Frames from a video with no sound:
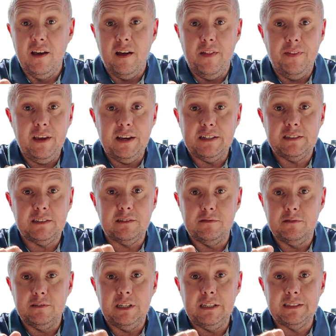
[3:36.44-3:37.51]
And this
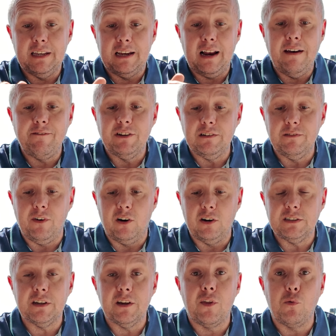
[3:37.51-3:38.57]
is the clever
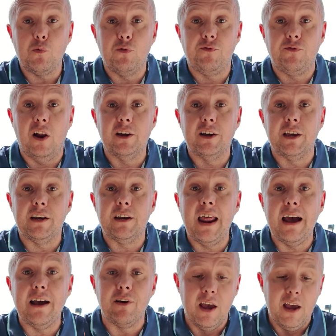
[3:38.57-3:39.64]
device that will follow you.
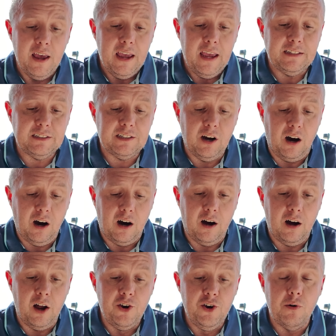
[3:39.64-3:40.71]
Now, it's
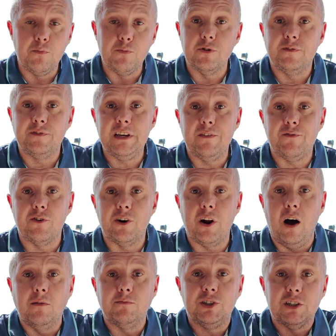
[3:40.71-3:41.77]
got a number of different
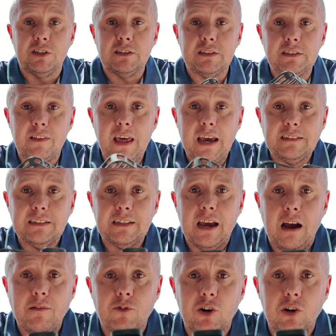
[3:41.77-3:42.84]
options. There's the
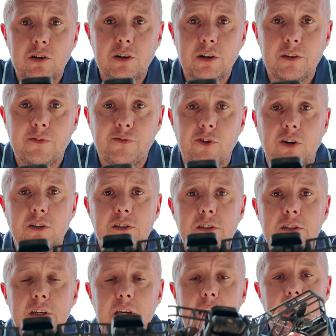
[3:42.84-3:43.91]
camera look at the
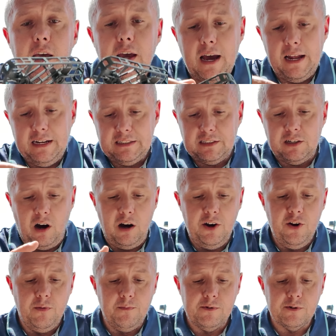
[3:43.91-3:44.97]
front, and it's got a
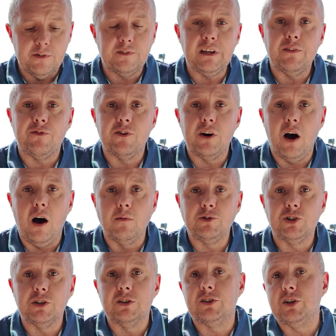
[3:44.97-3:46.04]
number of different
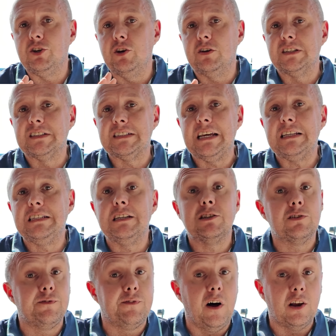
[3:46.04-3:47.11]
options. You can set it
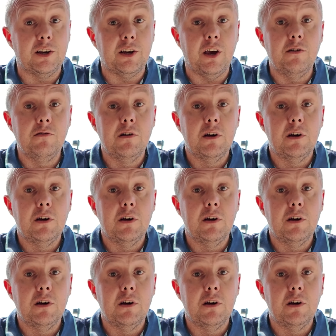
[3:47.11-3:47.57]
to follow you,